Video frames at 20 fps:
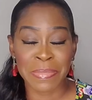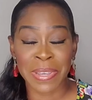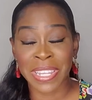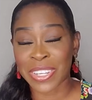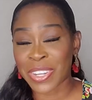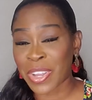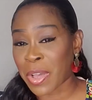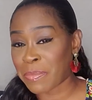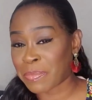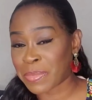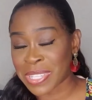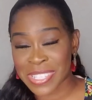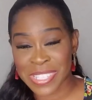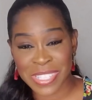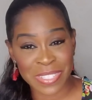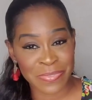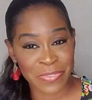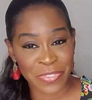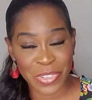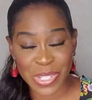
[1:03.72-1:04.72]
might not be
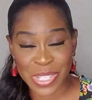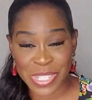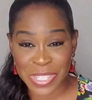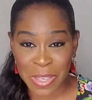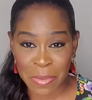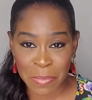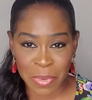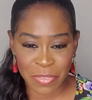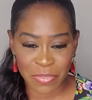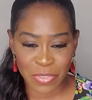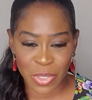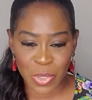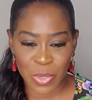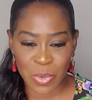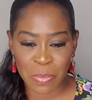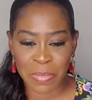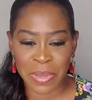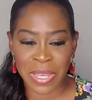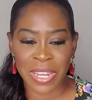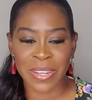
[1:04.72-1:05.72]
for some of
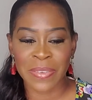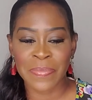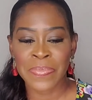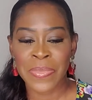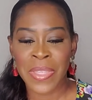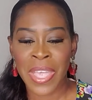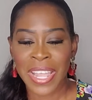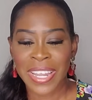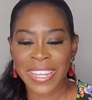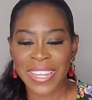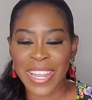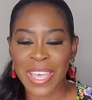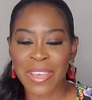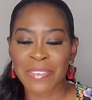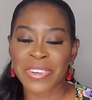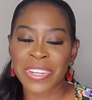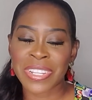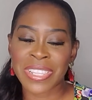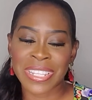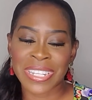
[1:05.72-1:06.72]
you, but
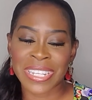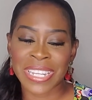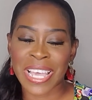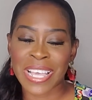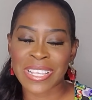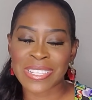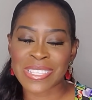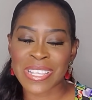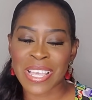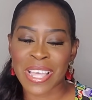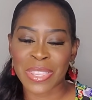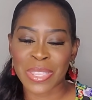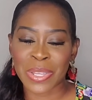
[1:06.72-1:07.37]
nevertheless,